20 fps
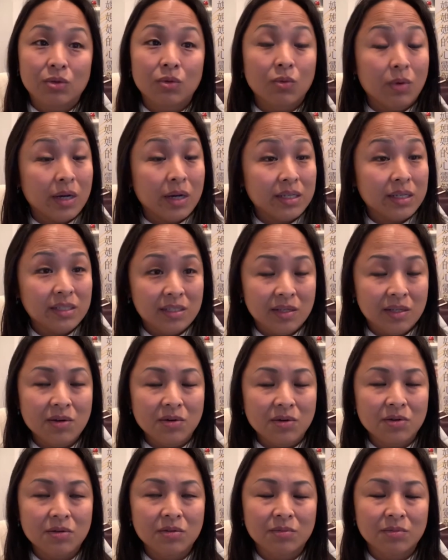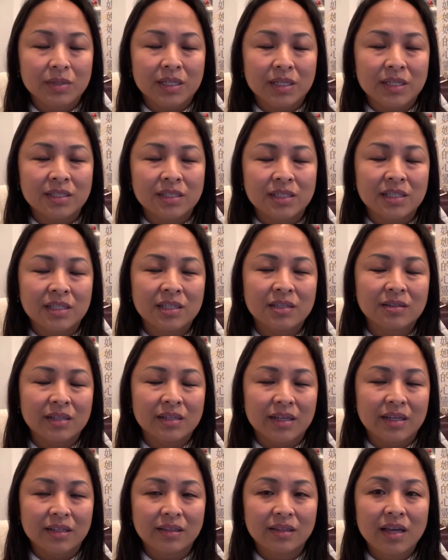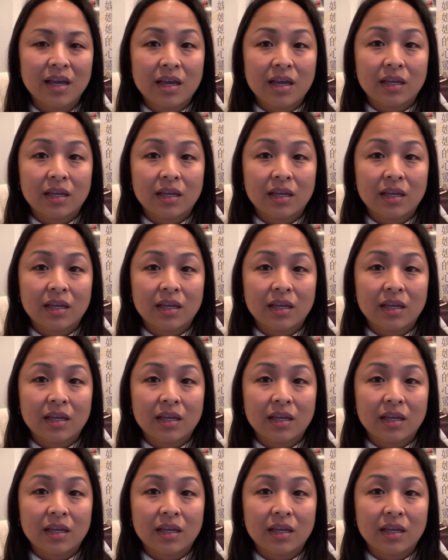Why so? Because till then